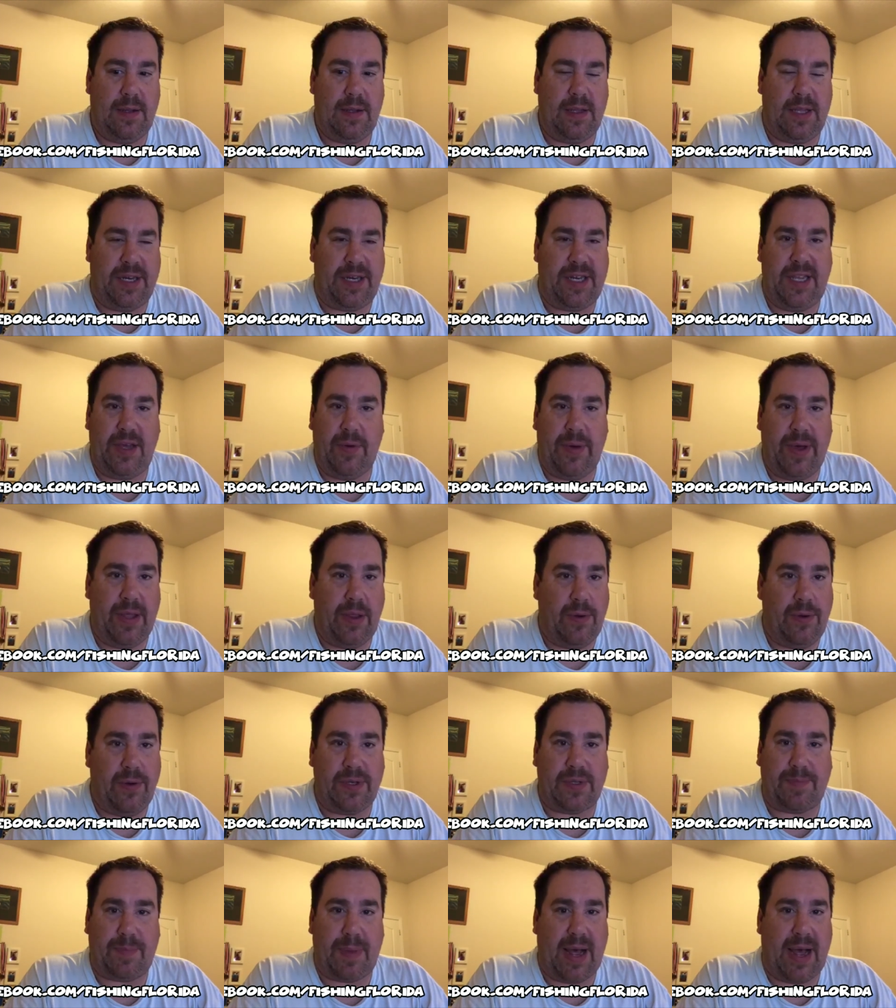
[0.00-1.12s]
the DOA
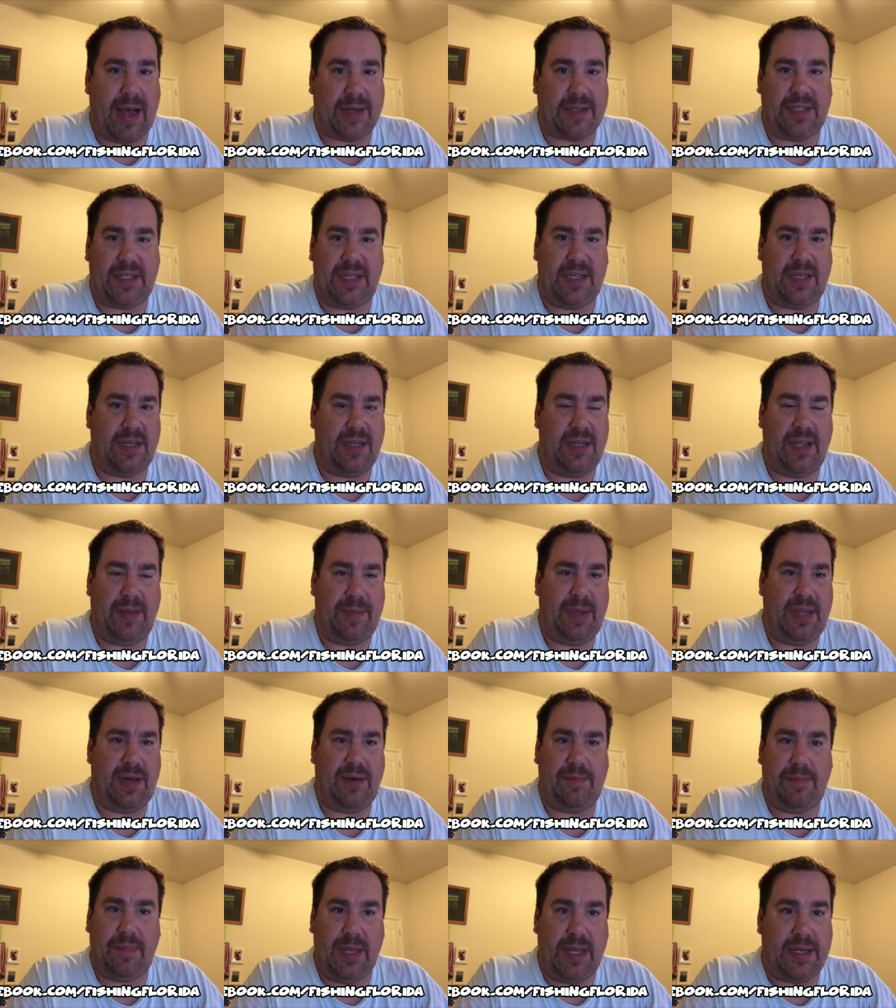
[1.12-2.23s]
Lures box. I
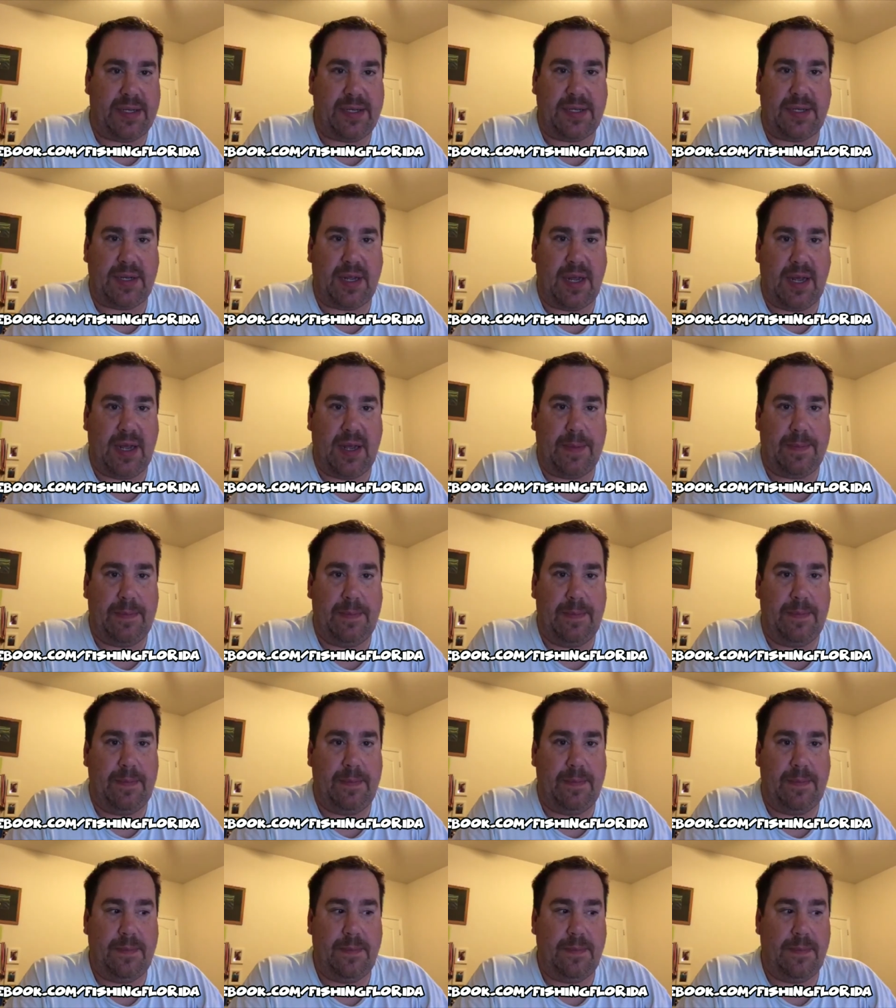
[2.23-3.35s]
mean, it's
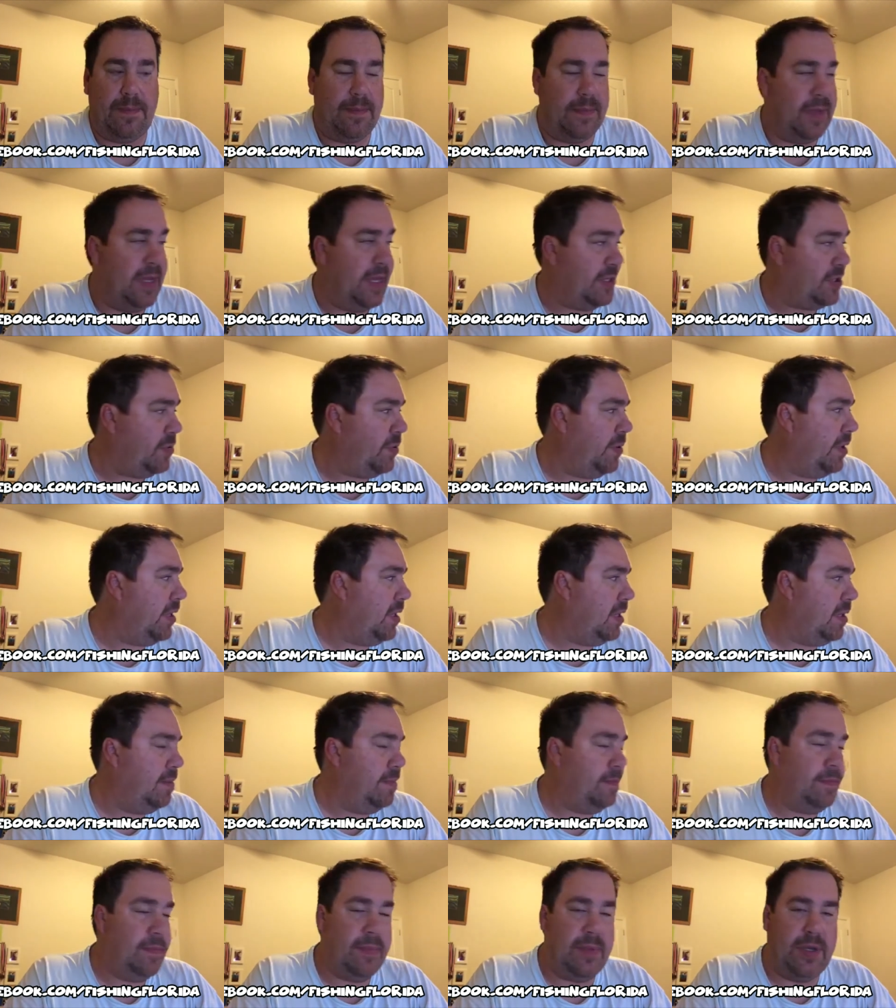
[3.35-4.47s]

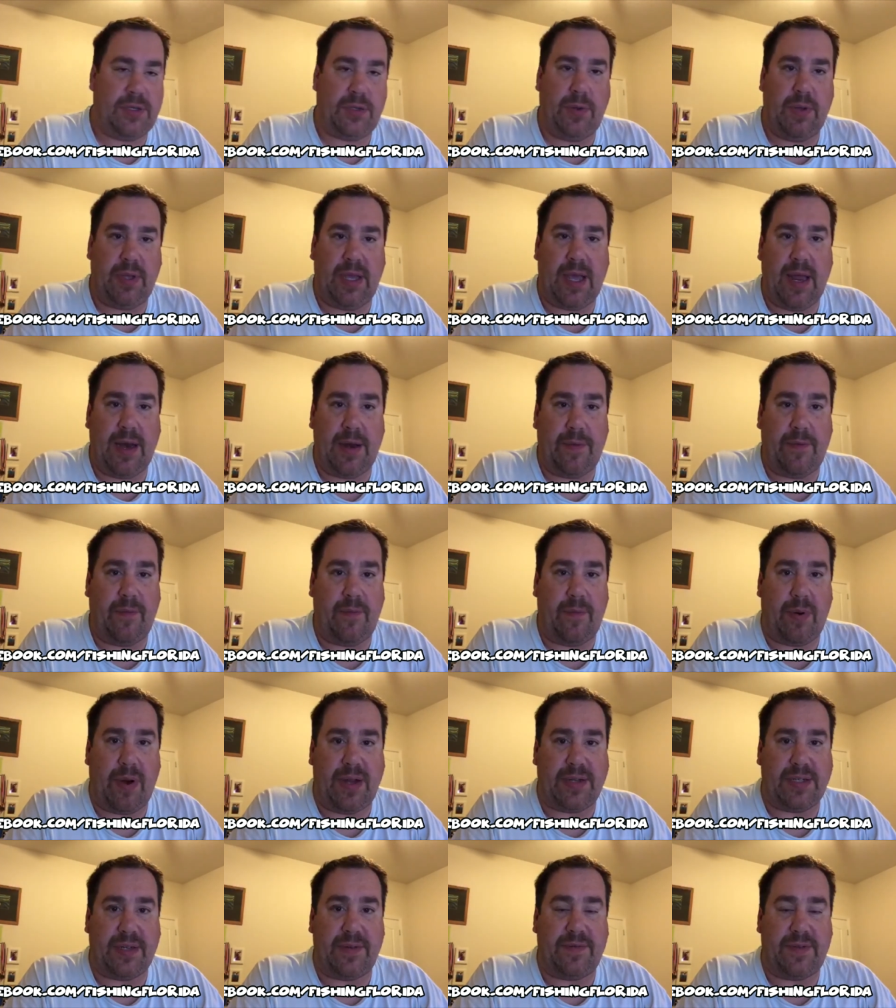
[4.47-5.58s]
really kind of
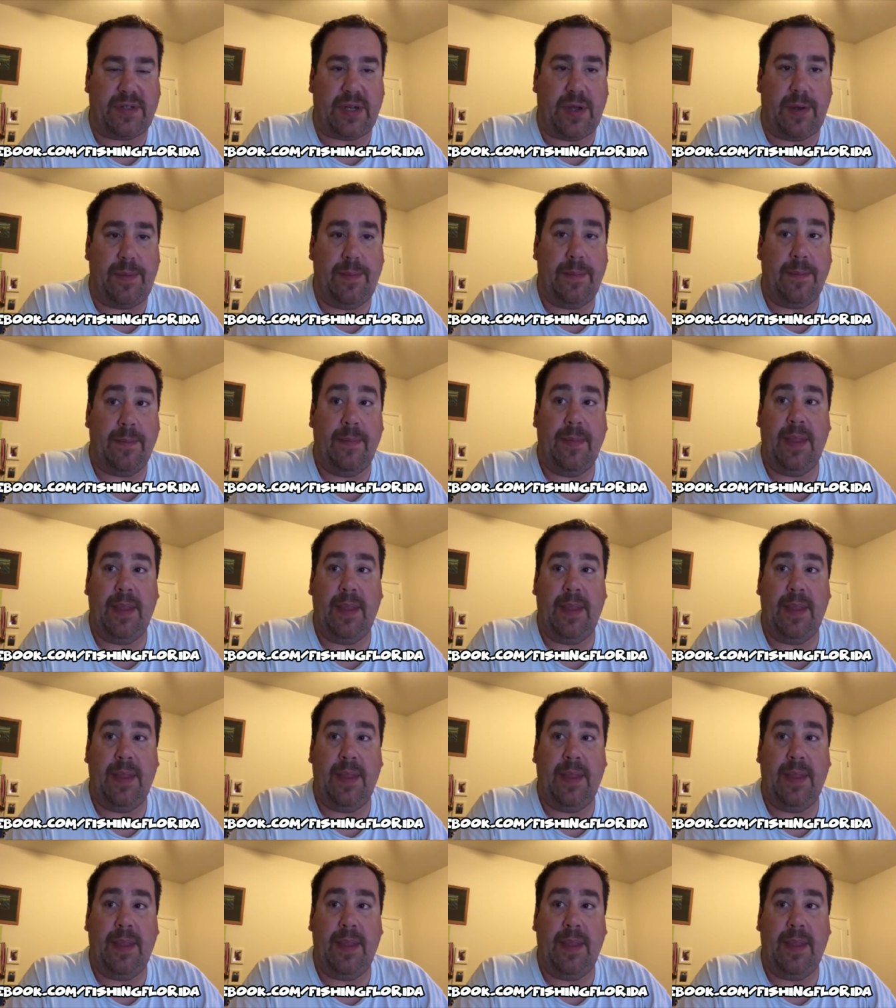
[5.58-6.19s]
impressive. So